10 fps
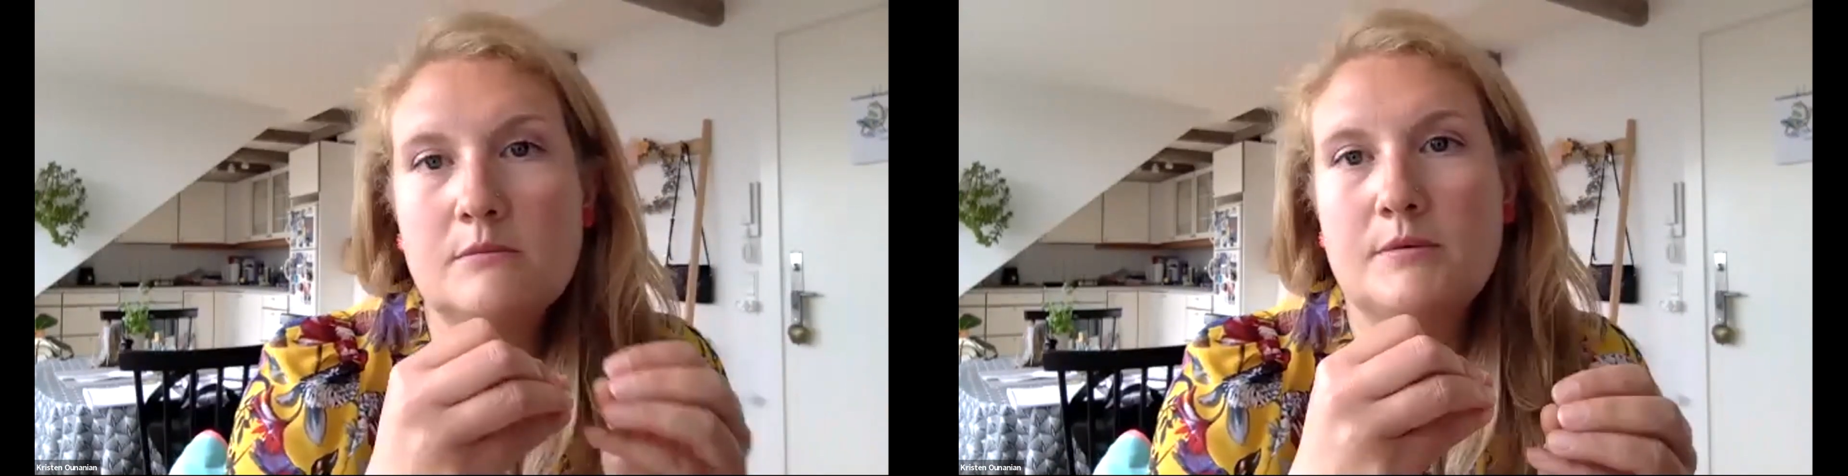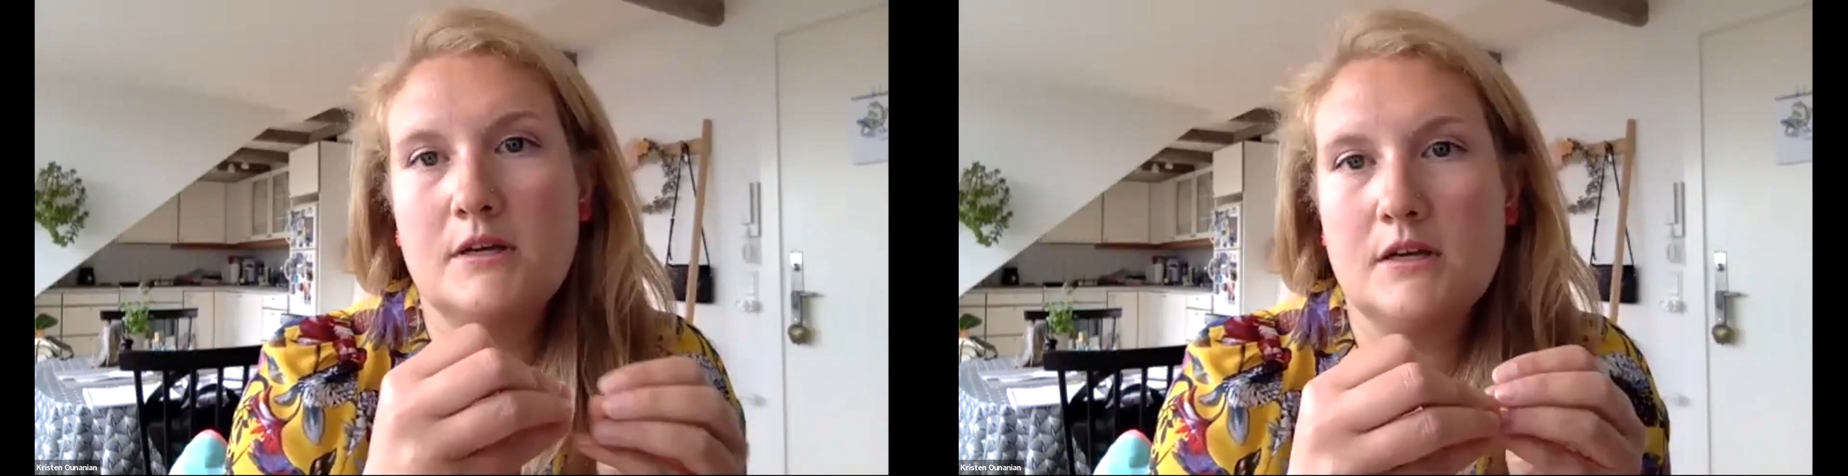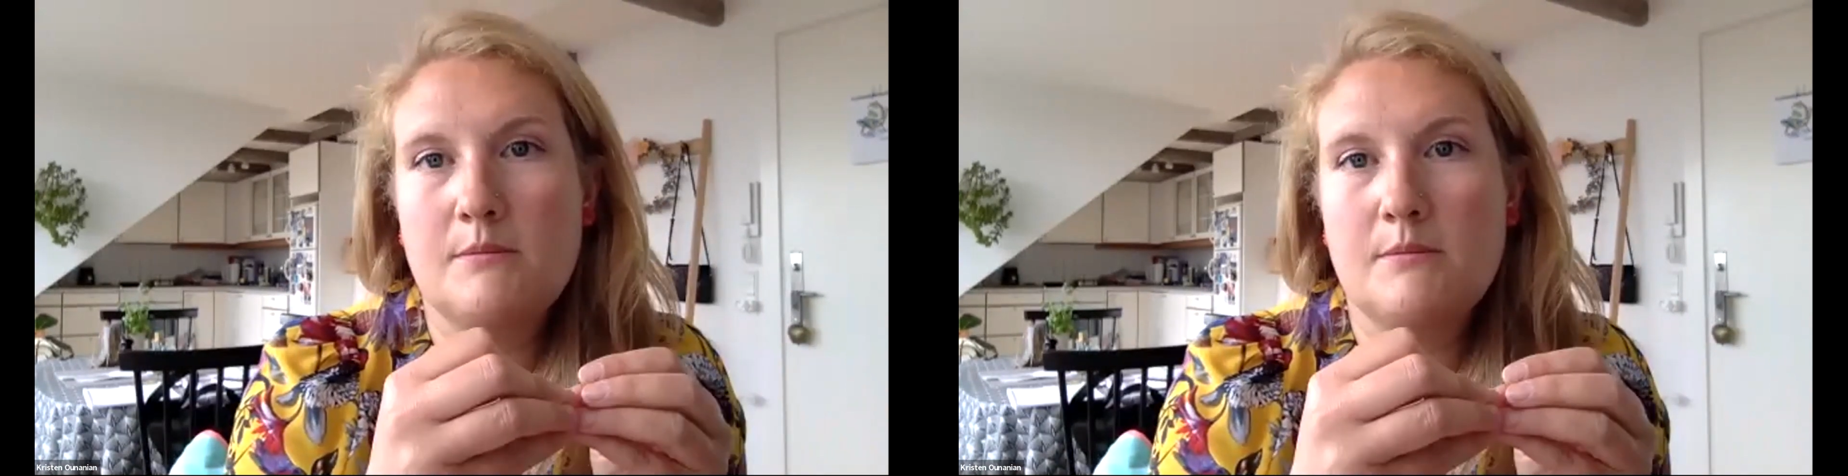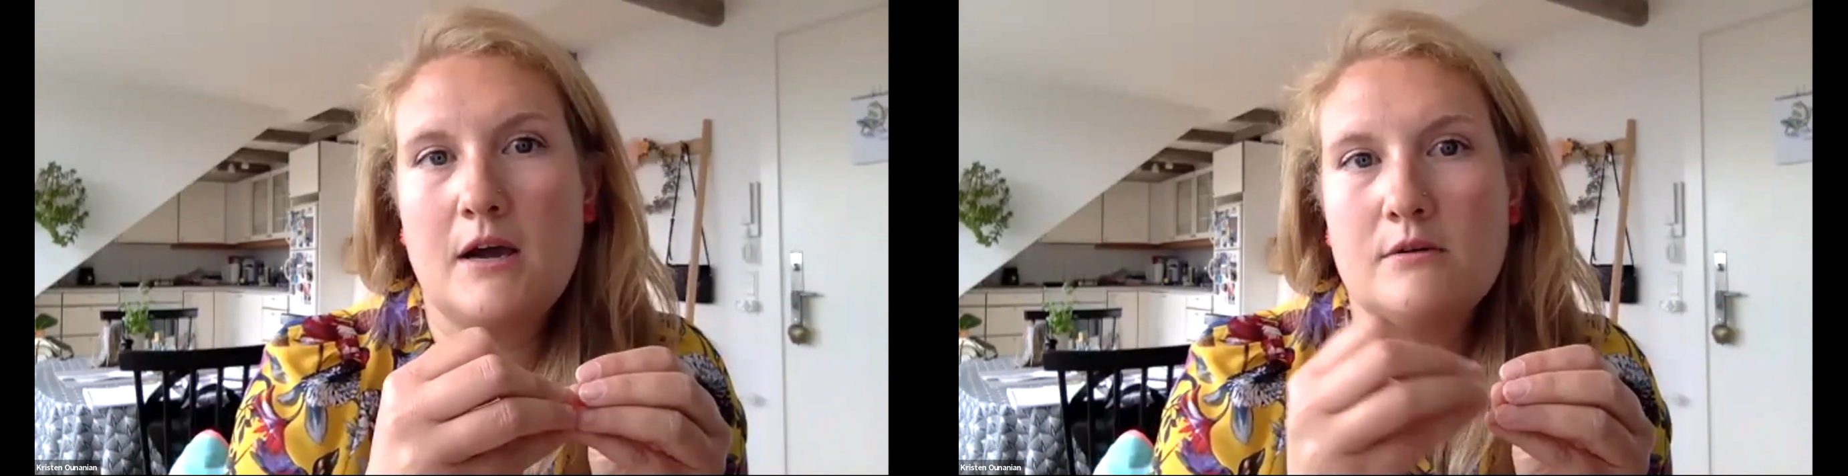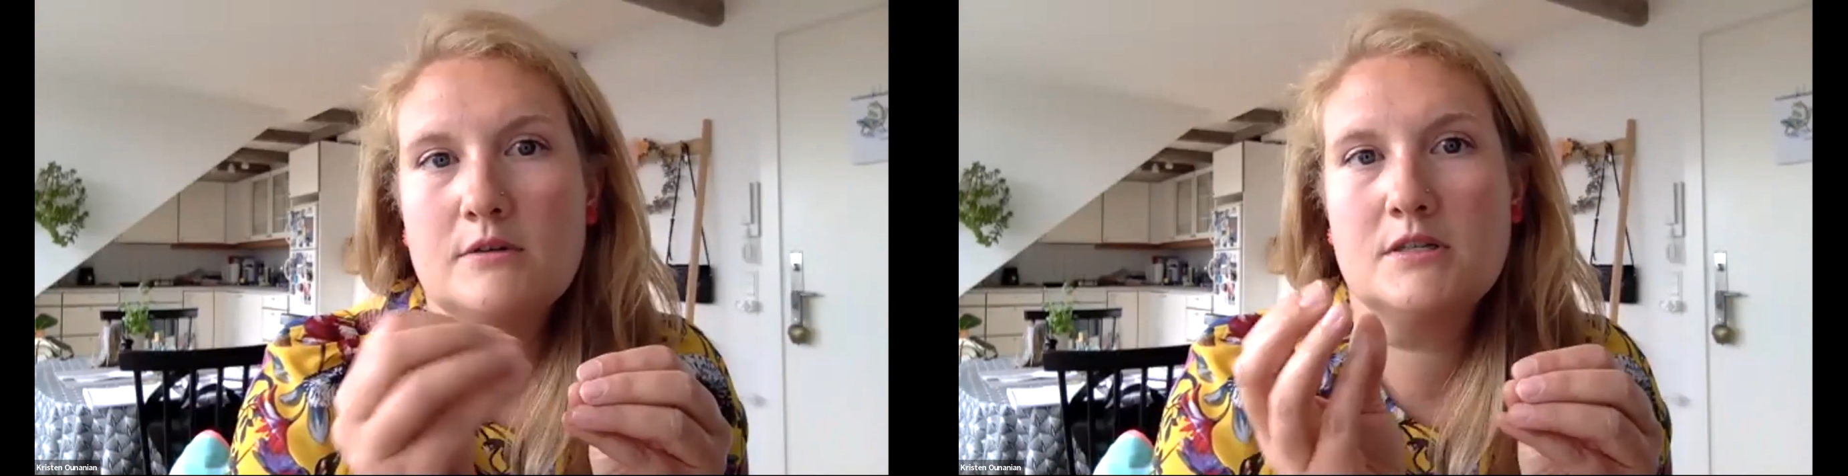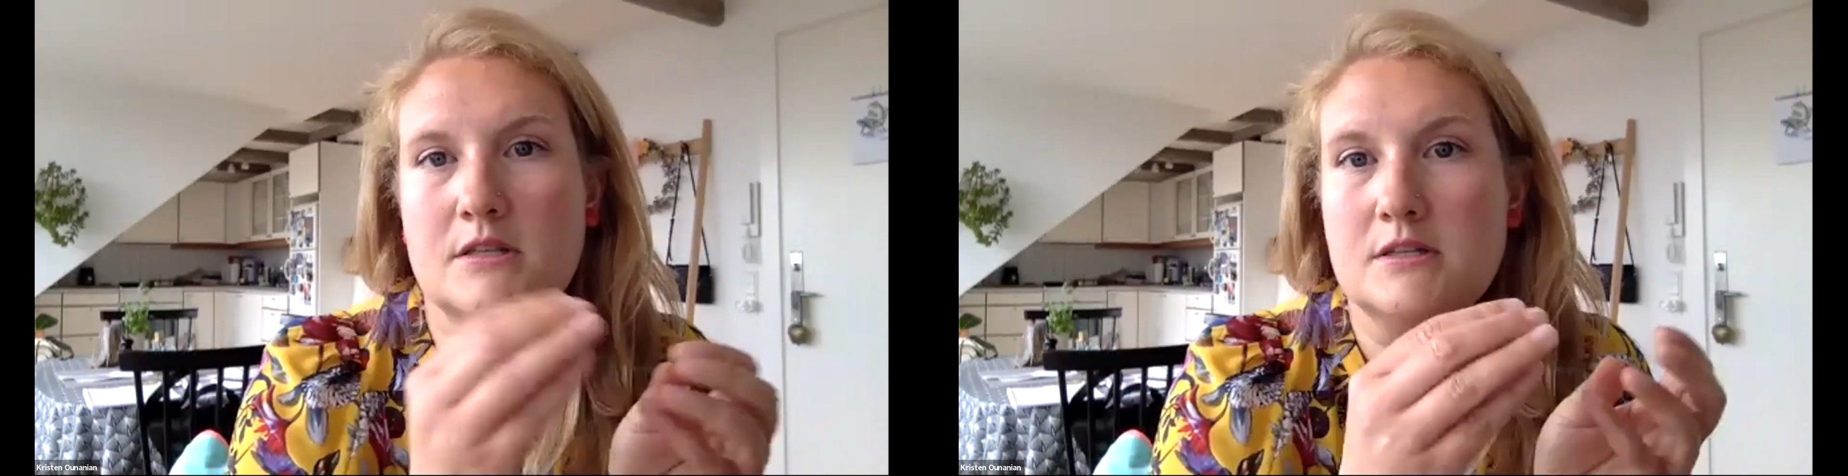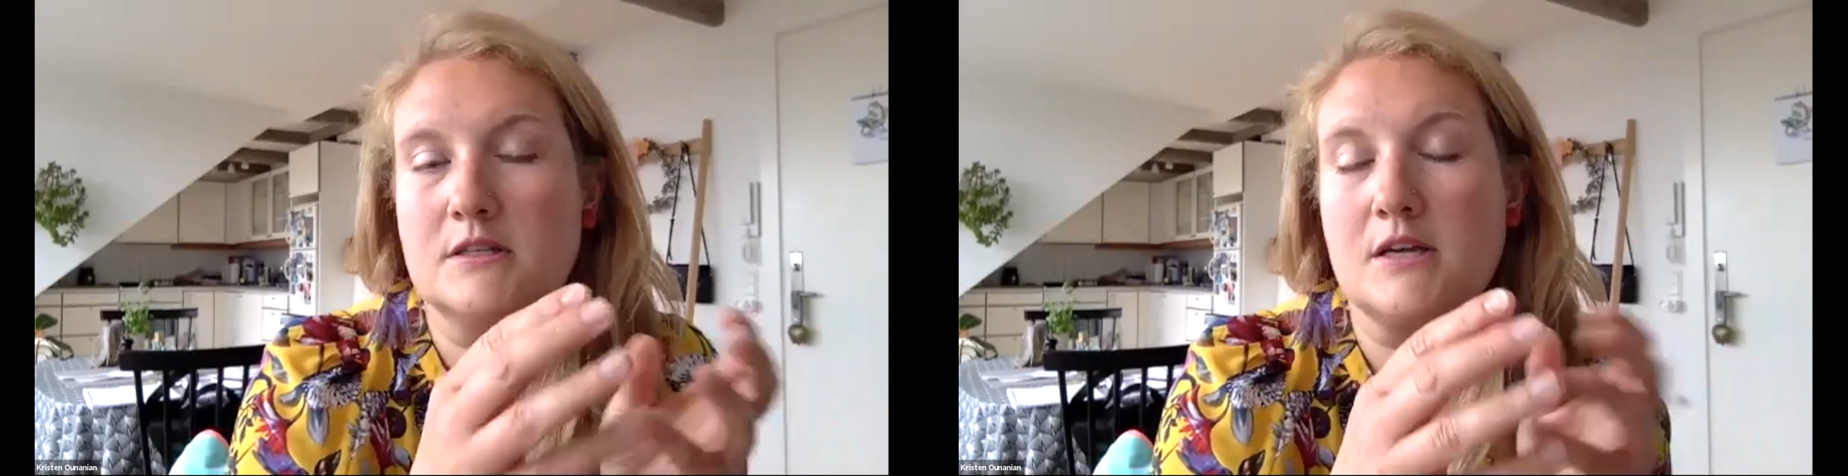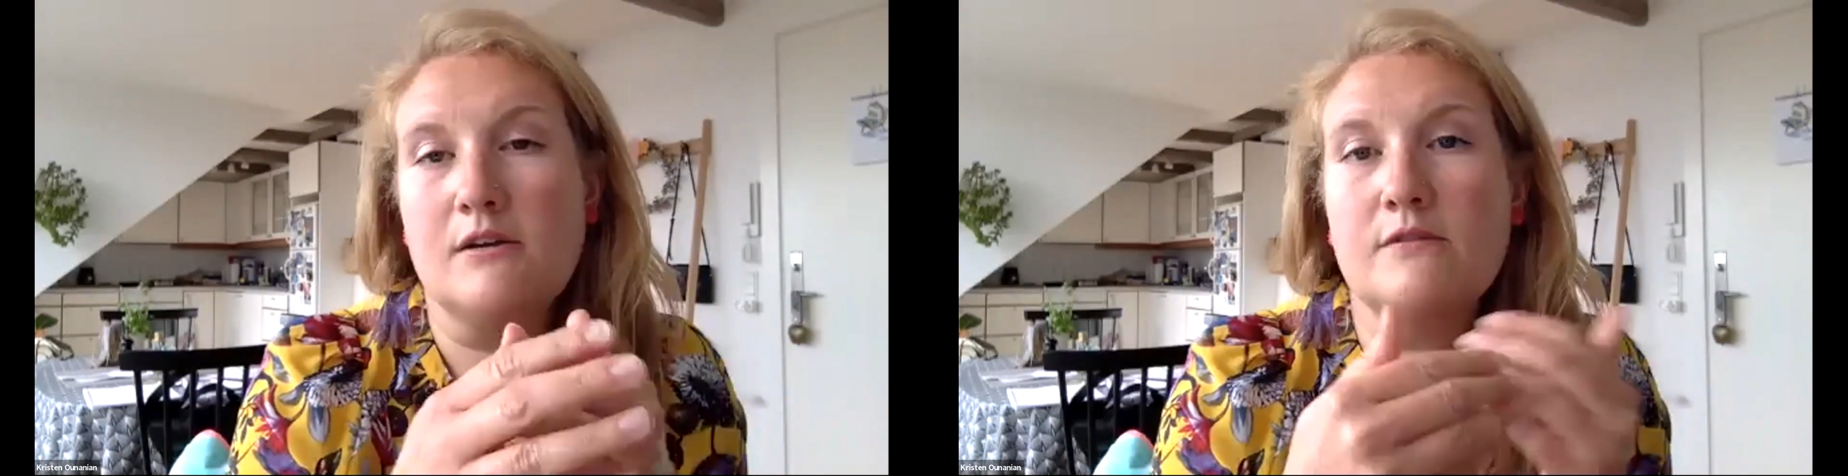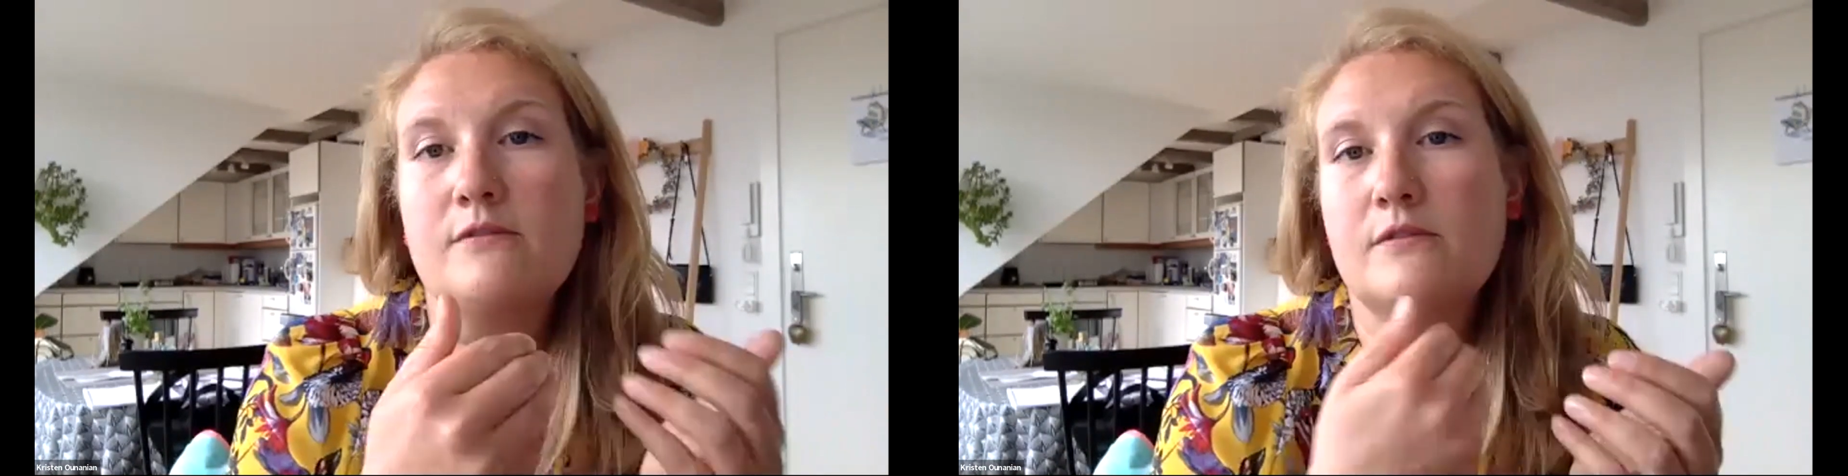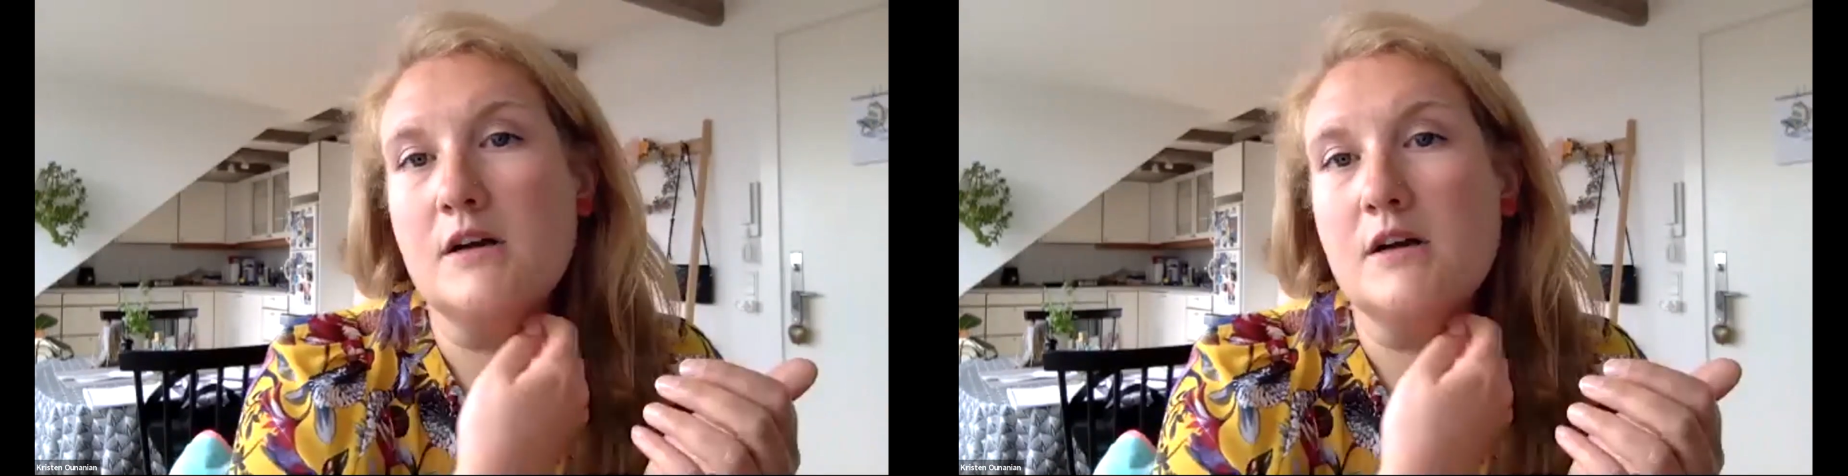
bit about to this kind of